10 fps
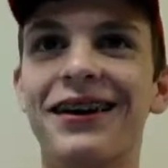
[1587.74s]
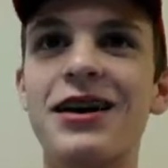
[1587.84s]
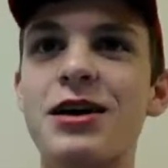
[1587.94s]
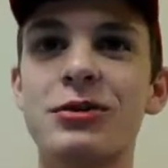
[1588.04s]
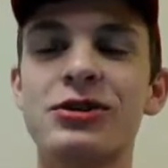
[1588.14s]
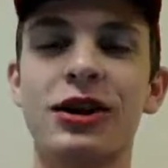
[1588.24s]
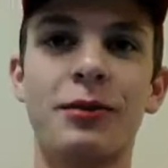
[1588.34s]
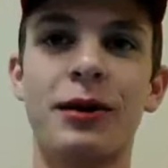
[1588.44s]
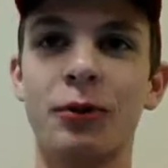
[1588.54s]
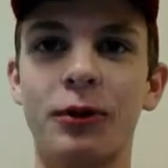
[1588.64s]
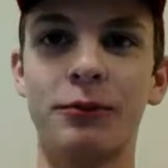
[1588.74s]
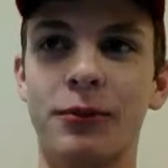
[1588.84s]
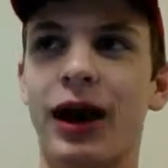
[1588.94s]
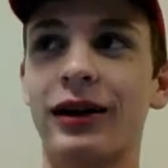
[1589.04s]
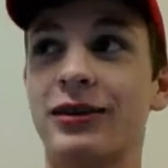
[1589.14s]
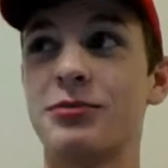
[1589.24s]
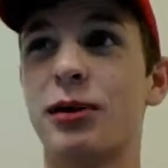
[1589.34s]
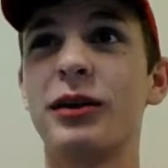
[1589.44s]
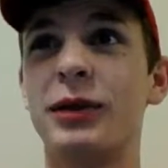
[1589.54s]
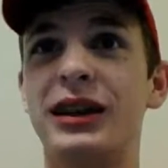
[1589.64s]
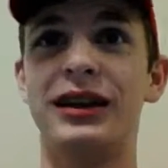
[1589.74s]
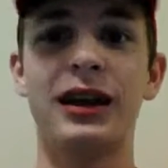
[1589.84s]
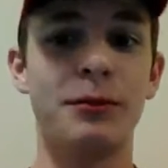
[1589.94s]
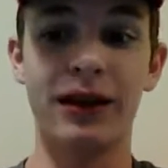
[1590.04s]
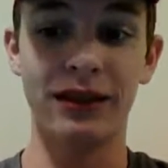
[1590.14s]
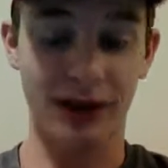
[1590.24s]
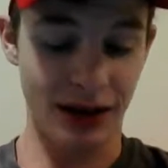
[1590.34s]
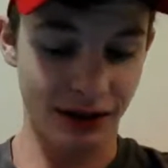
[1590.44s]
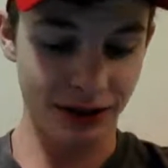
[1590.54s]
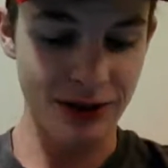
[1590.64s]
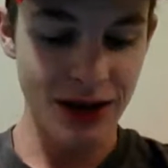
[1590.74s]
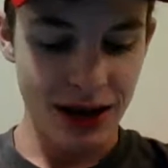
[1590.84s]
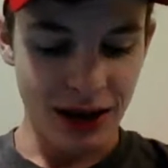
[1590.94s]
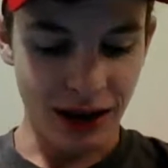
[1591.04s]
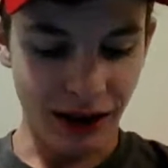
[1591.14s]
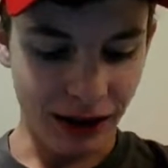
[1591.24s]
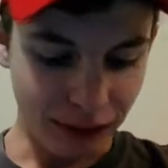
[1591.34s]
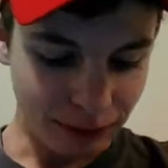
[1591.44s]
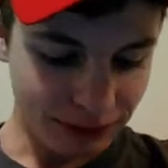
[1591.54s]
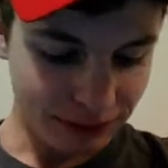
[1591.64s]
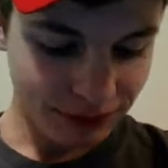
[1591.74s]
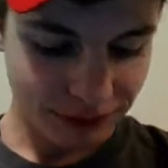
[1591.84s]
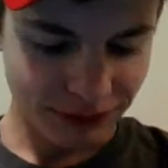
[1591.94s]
No. Michelle Obama would probably be dead by then. I don't know.